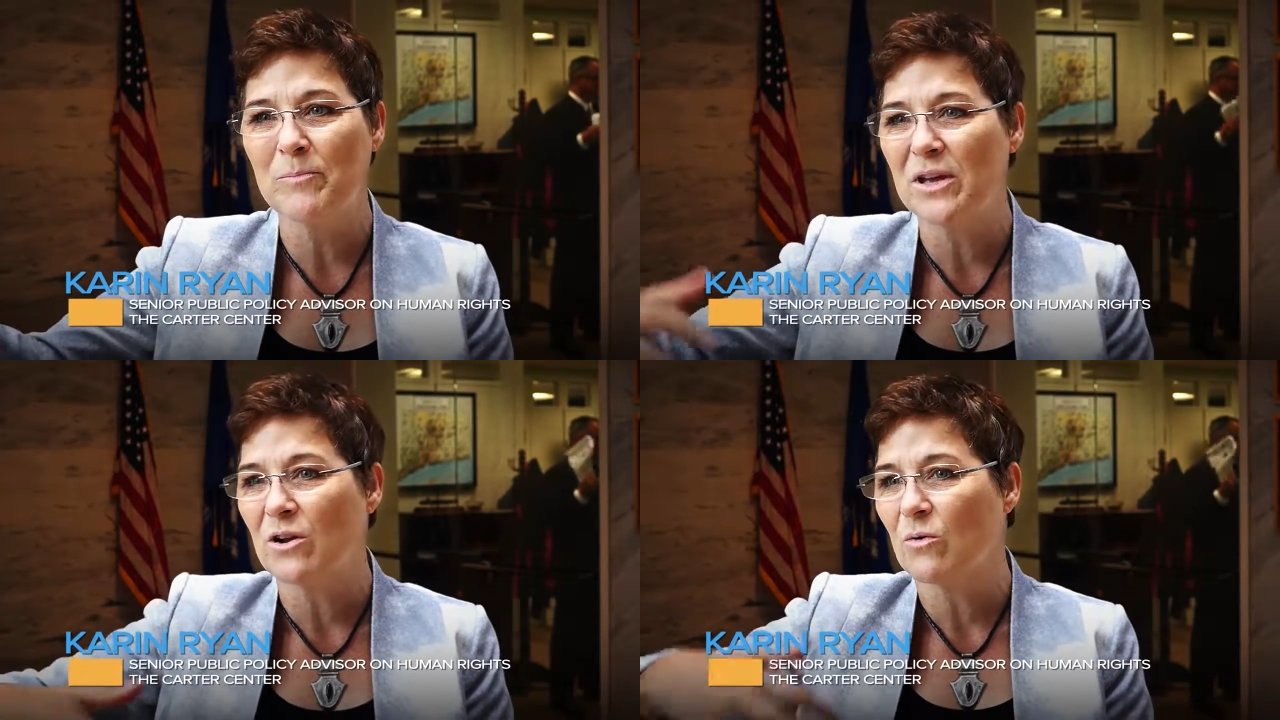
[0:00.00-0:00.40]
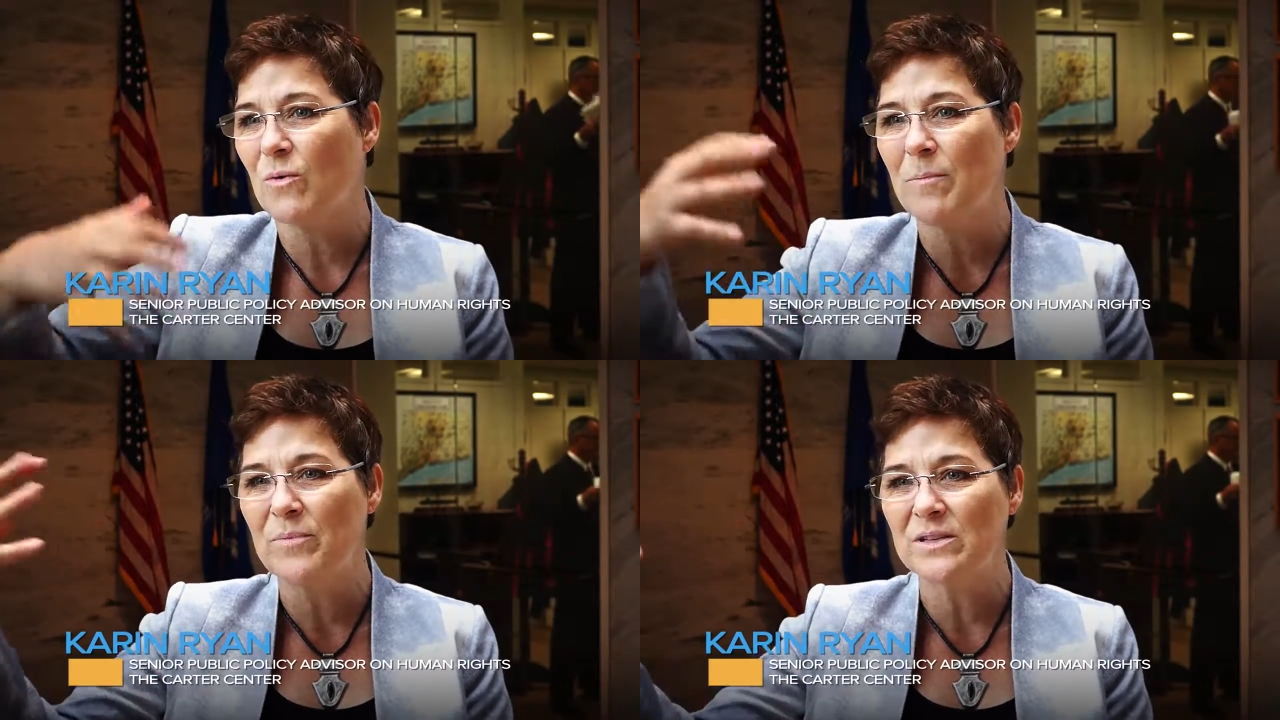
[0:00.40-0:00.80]
bigger
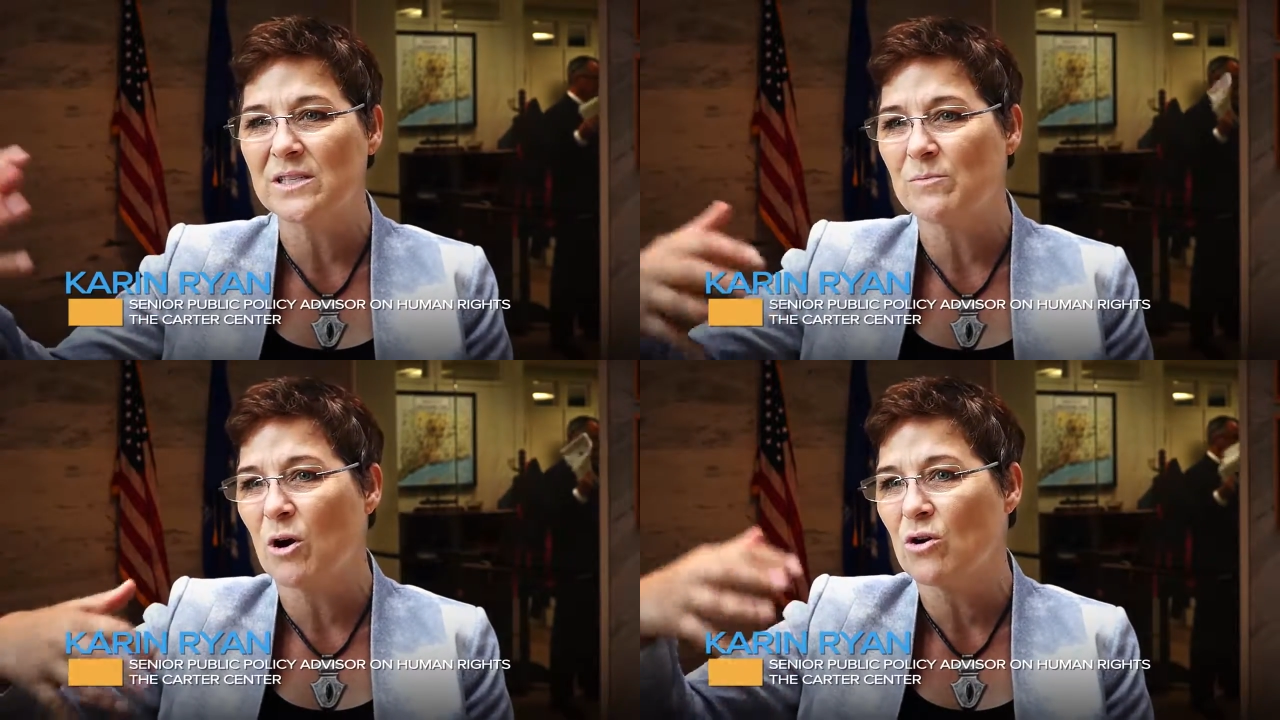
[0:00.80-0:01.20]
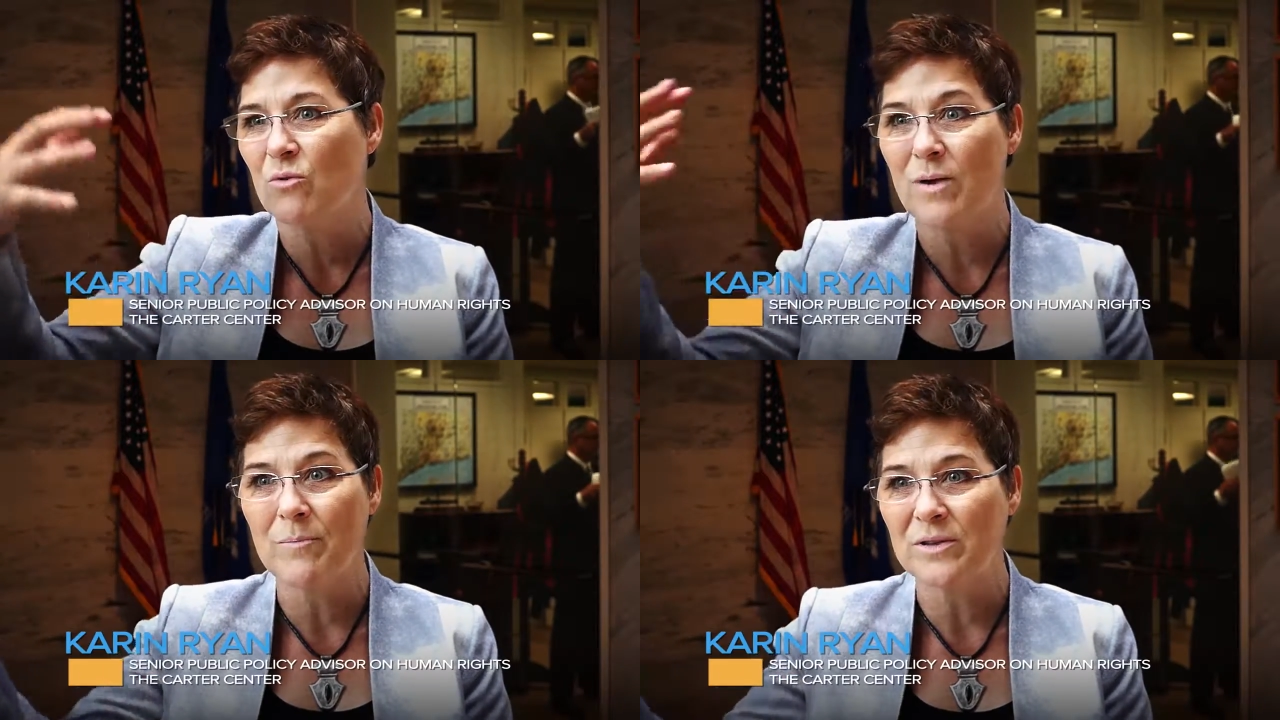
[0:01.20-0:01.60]
weapons, smarter
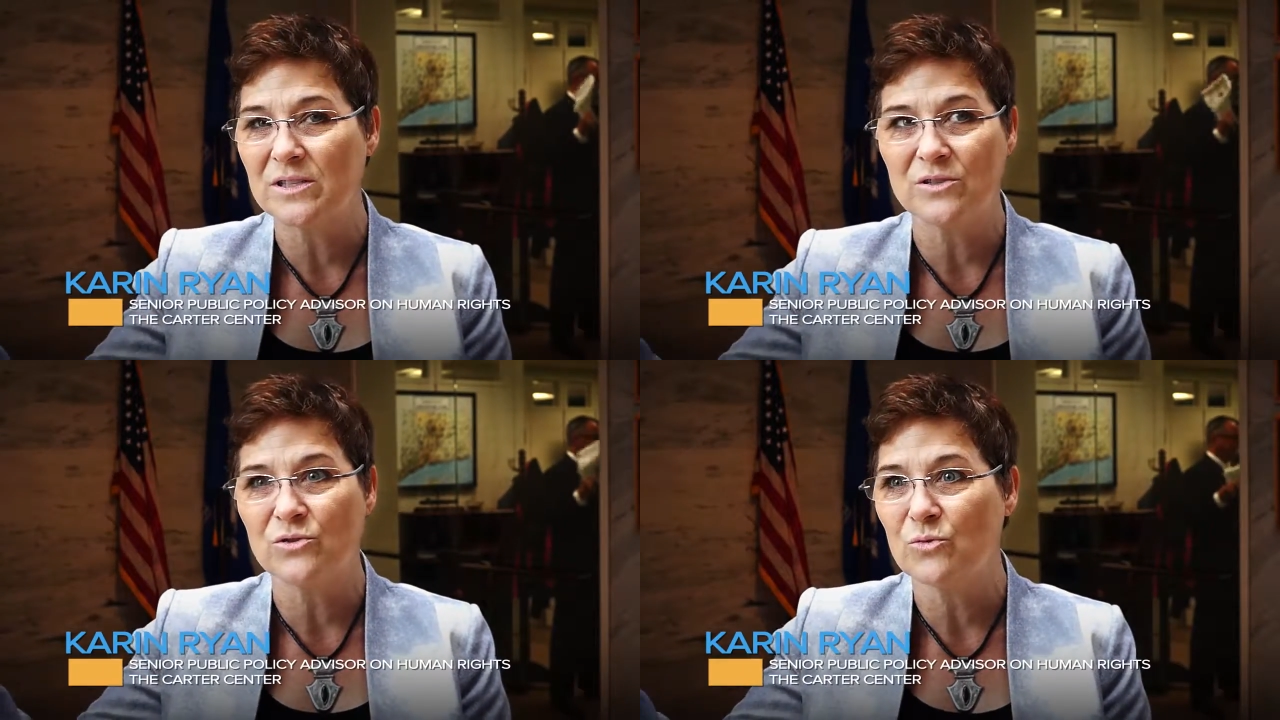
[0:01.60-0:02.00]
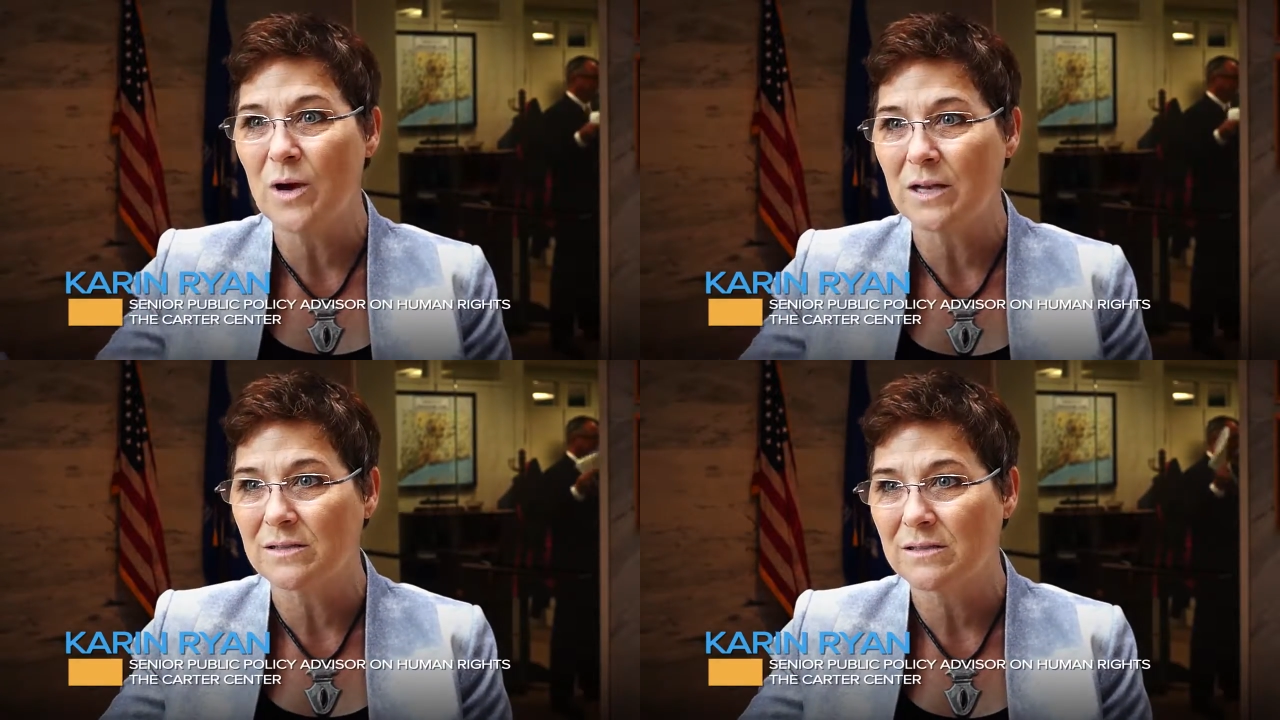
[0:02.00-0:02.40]
weapons, to do
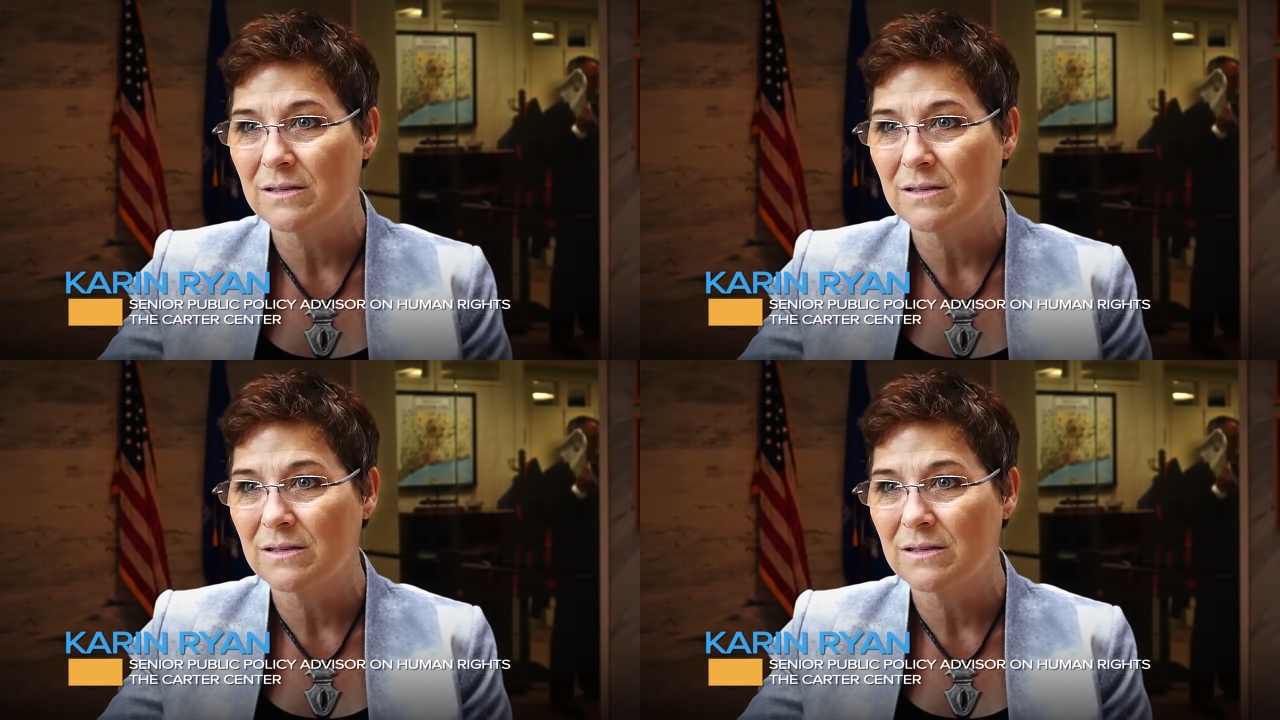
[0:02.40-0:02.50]
what?